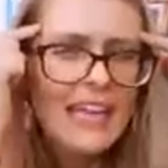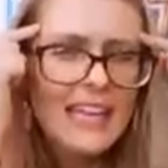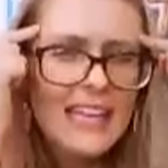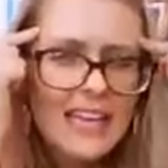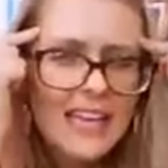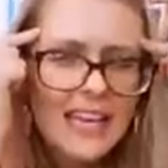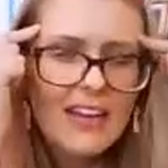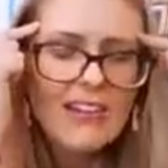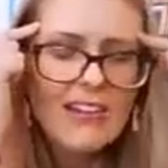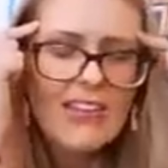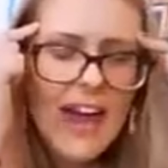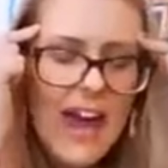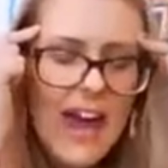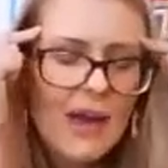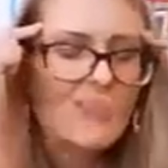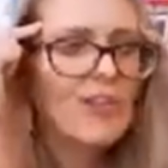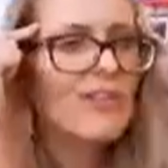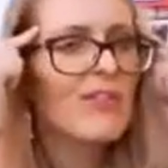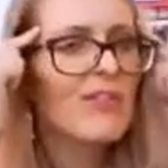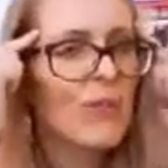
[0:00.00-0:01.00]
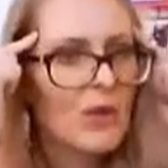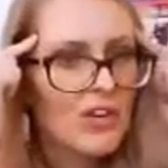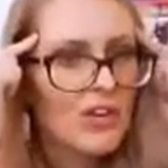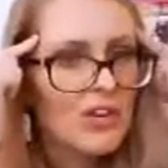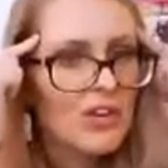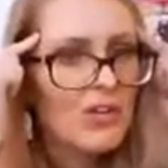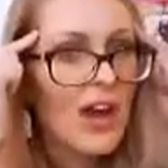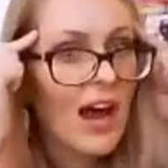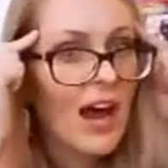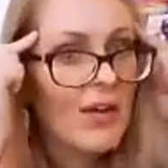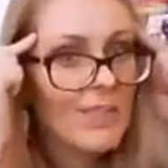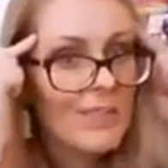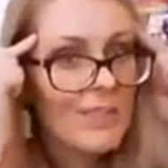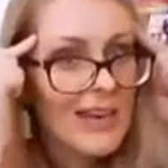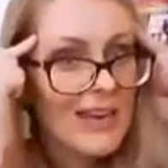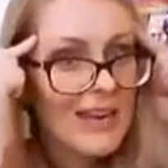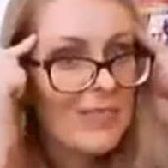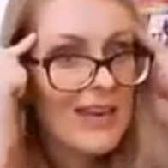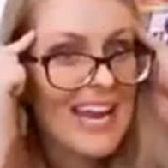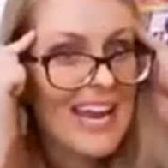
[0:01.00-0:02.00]
to think of that before you come
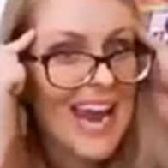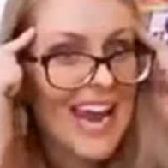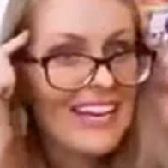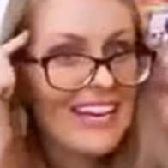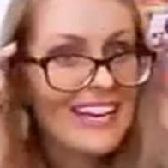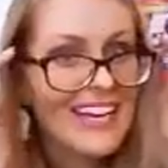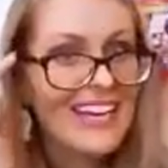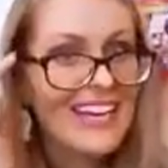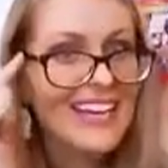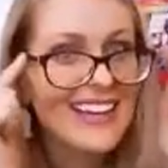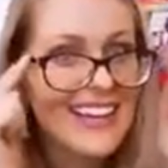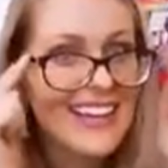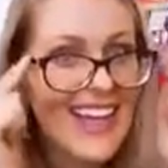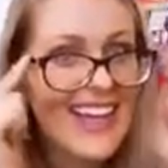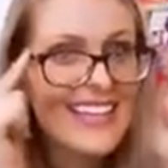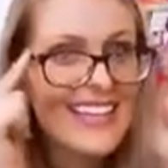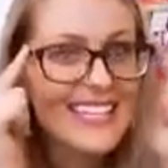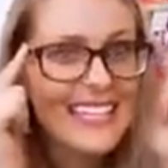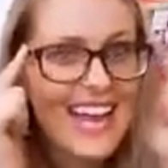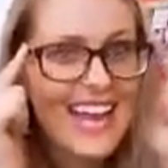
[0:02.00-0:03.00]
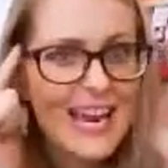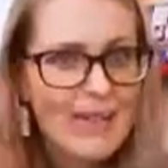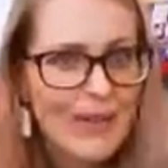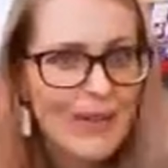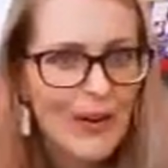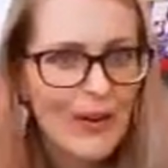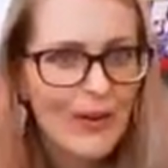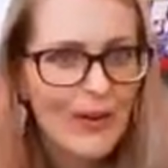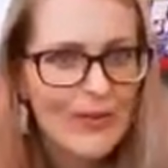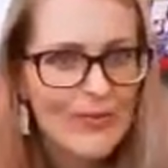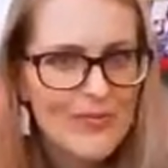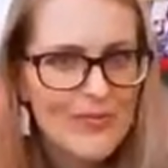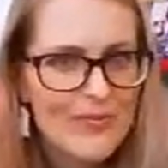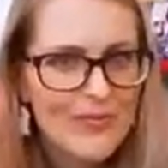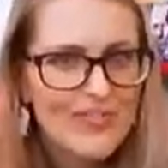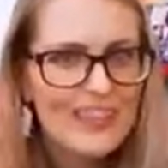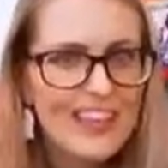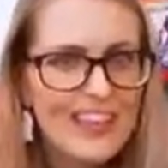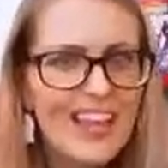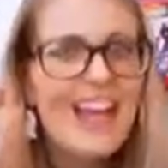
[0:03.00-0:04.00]
meet me at the clay table.
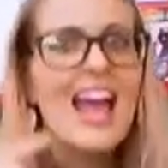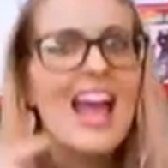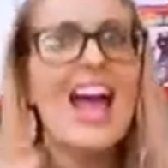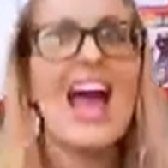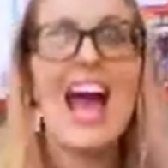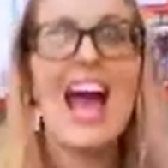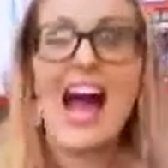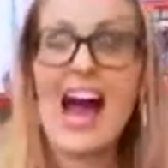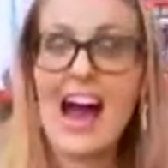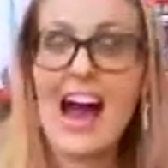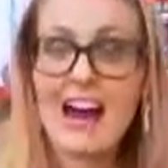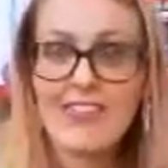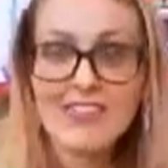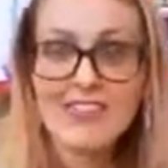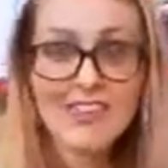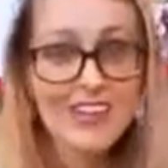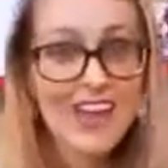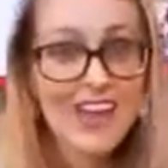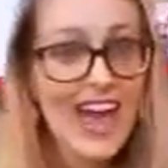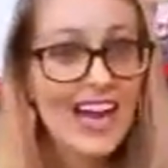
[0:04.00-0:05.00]
After